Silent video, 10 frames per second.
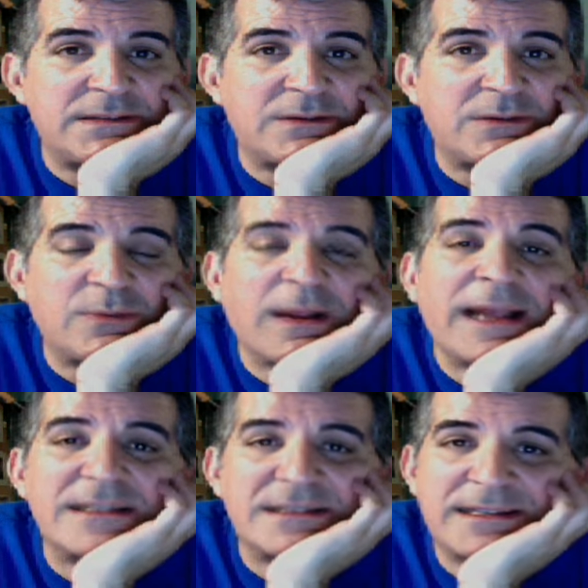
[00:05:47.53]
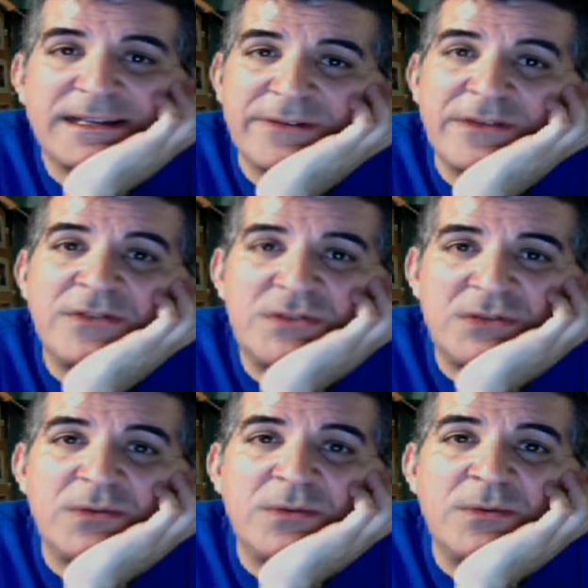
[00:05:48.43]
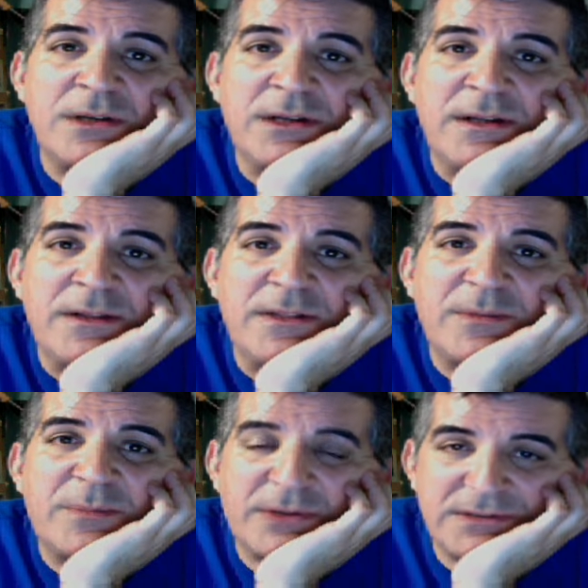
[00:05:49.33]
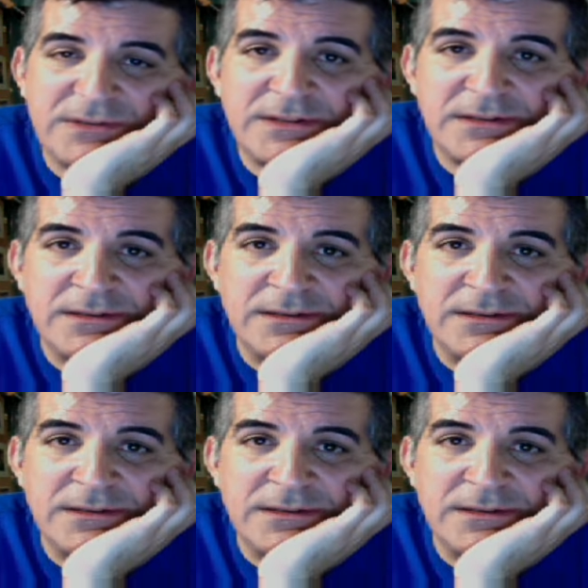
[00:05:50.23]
are rights given to the person